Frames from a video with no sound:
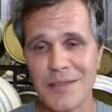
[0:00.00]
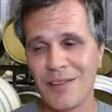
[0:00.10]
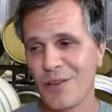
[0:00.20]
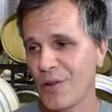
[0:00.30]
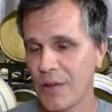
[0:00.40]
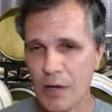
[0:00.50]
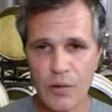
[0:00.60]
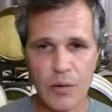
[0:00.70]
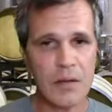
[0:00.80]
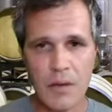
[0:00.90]
You know, they're
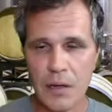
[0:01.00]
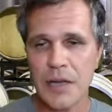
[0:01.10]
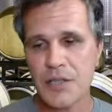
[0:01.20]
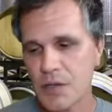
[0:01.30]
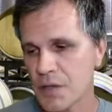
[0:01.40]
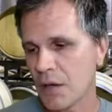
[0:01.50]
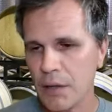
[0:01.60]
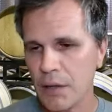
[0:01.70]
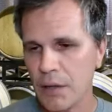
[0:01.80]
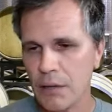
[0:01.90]
green, they're luscious, they're
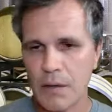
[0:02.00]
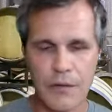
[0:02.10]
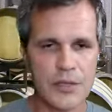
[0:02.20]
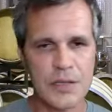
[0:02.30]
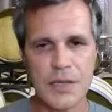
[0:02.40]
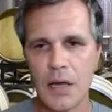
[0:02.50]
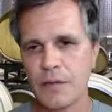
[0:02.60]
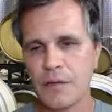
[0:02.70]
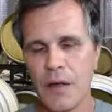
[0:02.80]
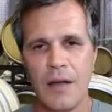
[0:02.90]
growing, they're vegetative.